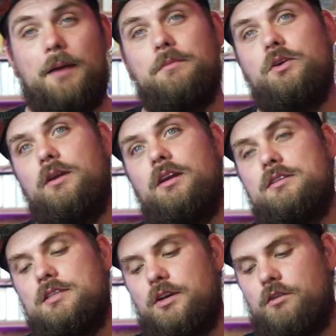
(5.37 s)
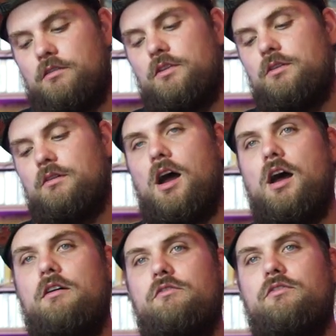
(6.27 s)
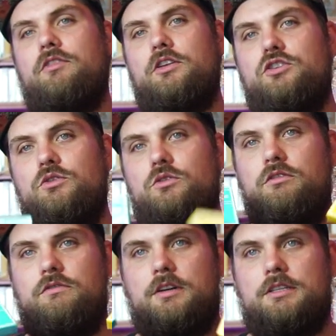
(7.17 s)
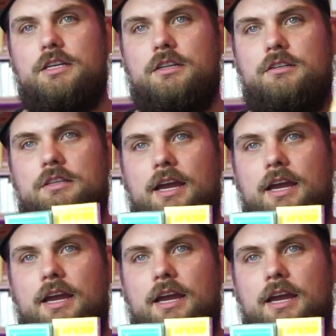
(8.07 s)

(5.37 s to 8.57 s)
I'm doing a secret review of the two new Fontaines.